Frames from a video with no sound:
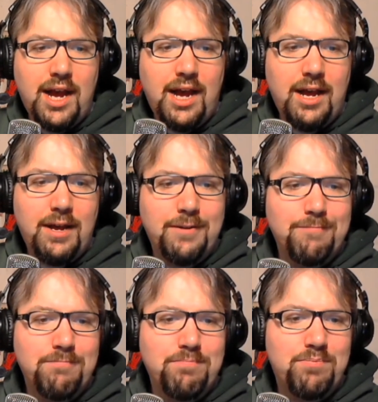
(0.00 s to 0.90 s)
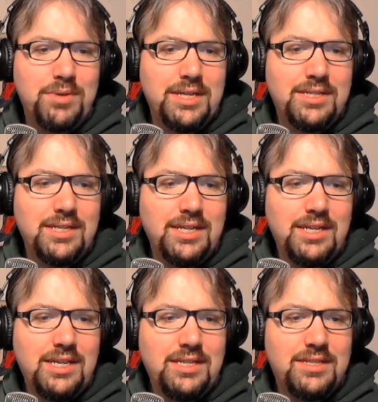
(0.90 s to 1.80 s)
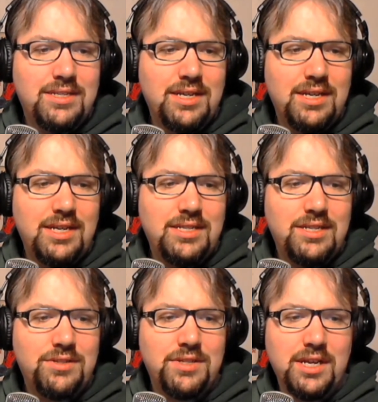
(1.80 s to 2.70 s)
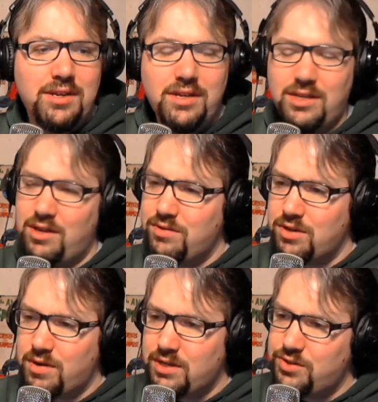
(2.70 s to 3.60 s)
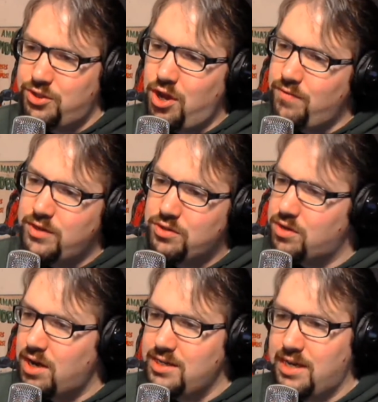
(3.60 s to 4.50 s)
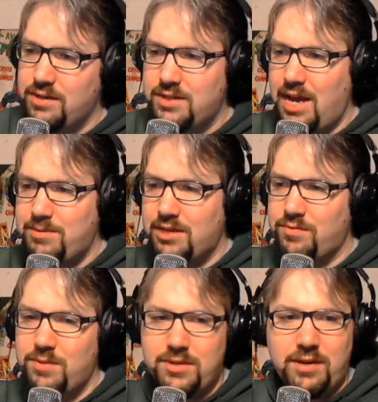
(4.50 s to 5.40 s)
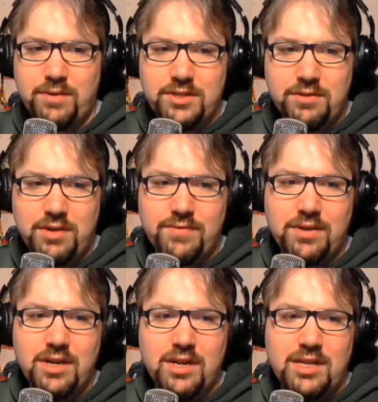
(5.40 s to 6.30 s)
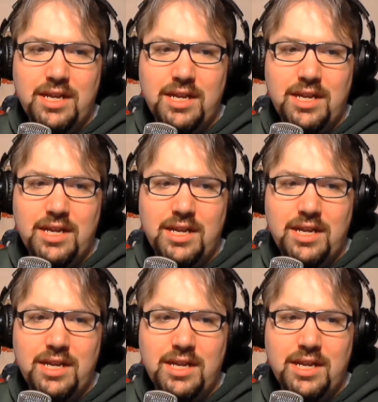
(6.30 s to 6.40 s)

But it's interesting. And also great, there's no visual content on Snapchat's website whatsoever.